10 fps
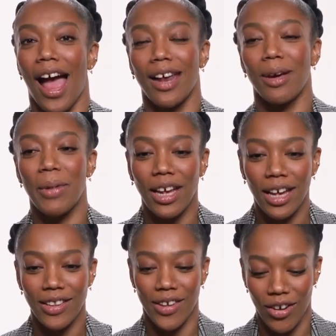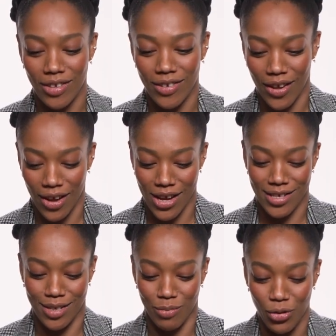And I'm here to answer
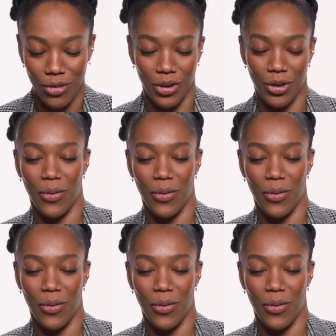some trivia